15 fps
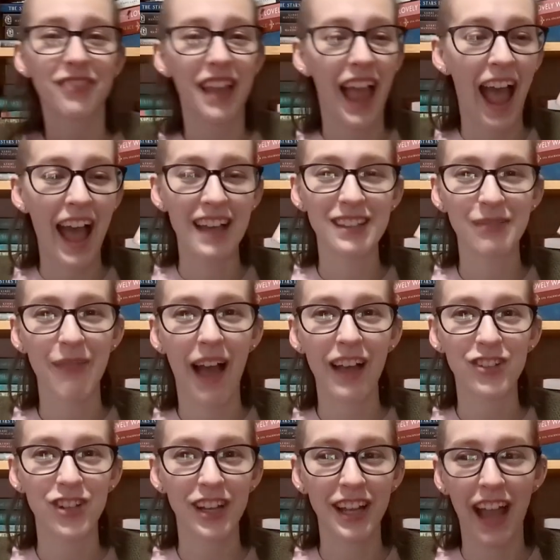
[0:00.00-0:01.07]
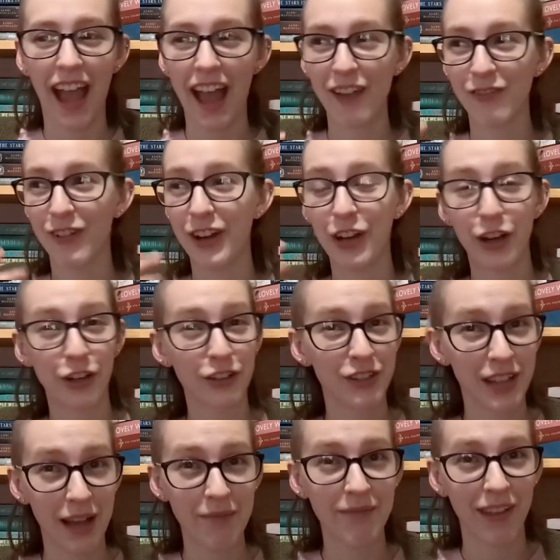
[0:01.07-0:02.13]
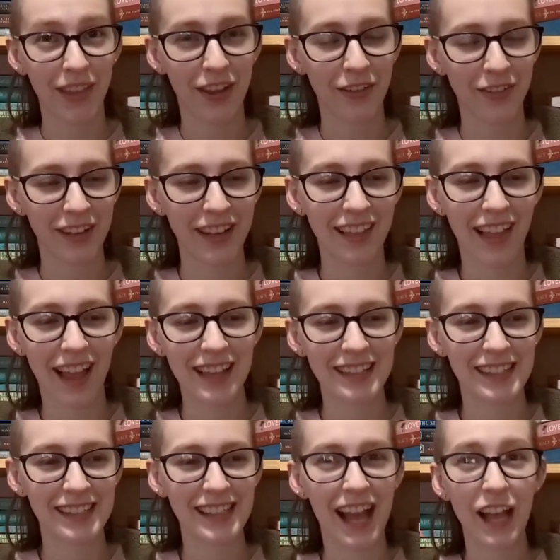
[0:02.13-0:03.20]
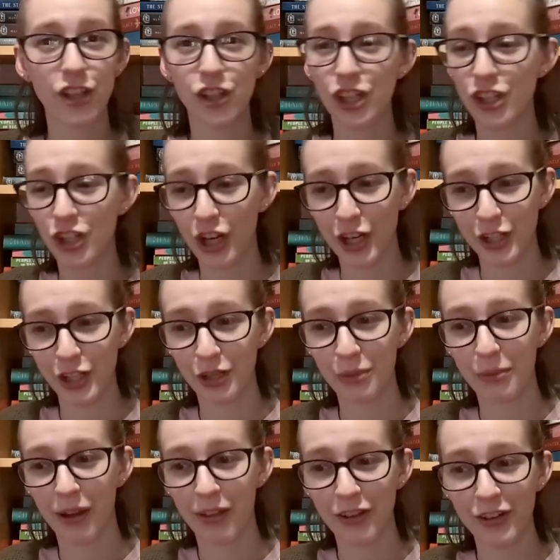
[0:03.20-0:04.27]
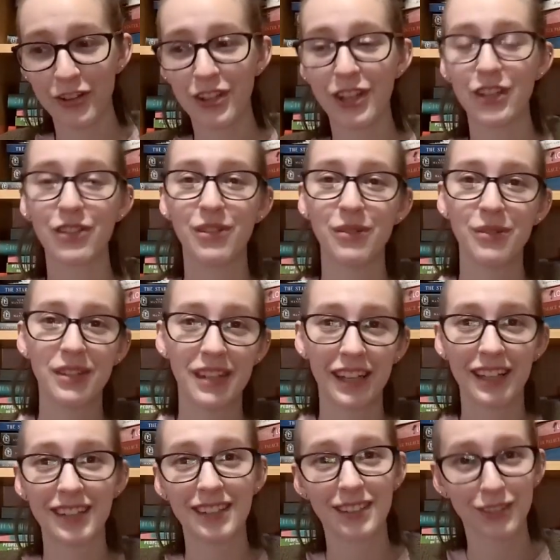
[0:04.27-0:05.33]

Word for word: has magic, and when her stepmother realizes that, she turns her brothers into six